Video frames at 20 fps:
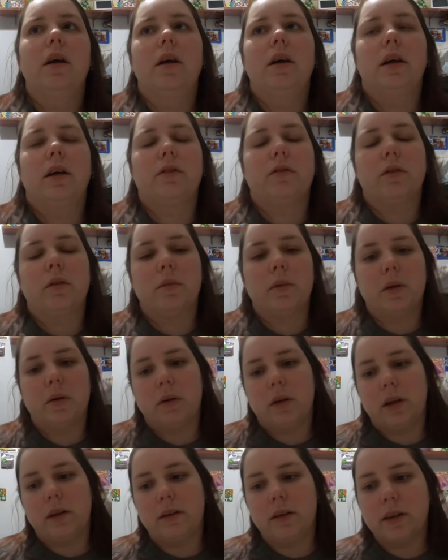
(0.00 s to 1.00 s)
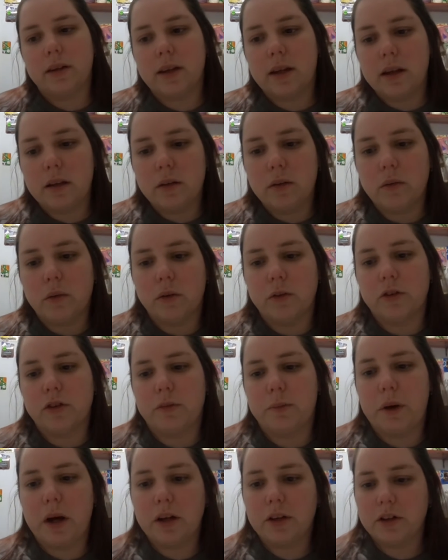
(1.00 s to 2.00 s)
extremely oily skin or
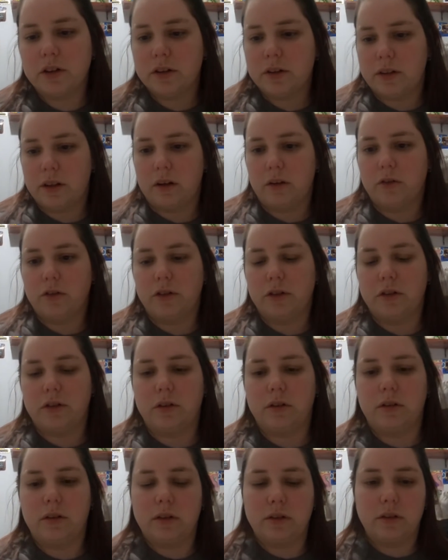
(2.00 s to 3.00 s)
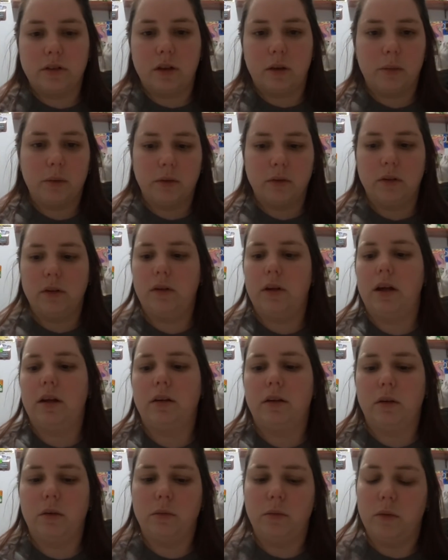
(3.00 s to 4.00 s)
just patches that are just stubborn and
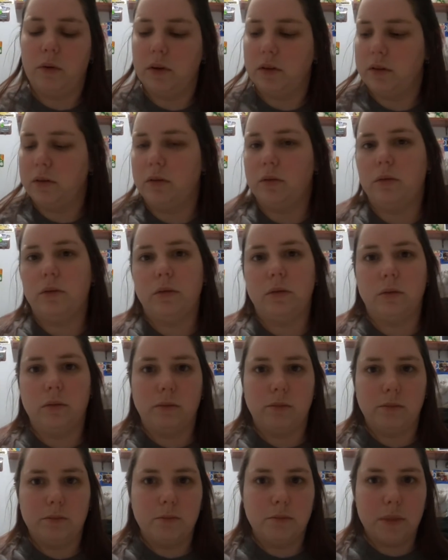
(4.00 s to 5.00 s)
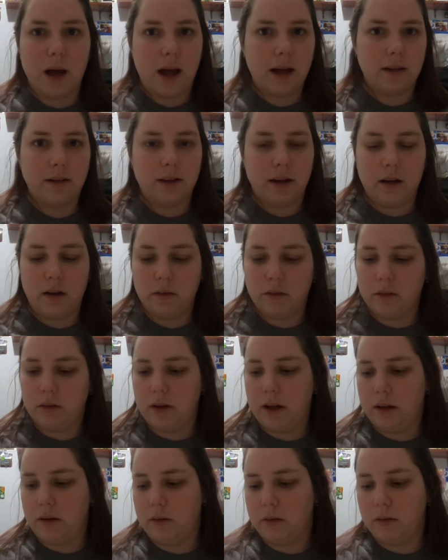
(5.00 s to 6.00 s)
don't want to mat down
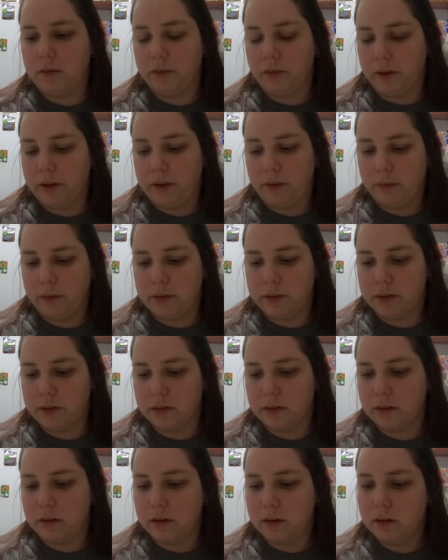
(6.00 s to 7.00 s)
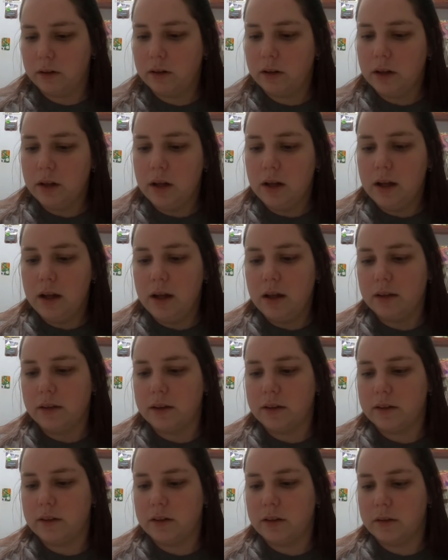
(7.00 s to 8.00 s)
at all for any reason,
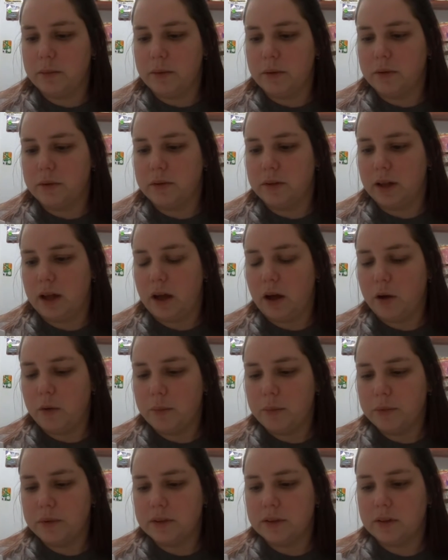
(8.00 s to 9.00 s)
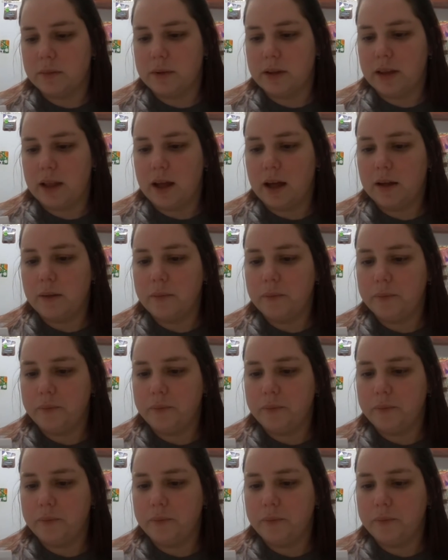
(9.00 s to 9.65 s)
this is supposed to help with some of that.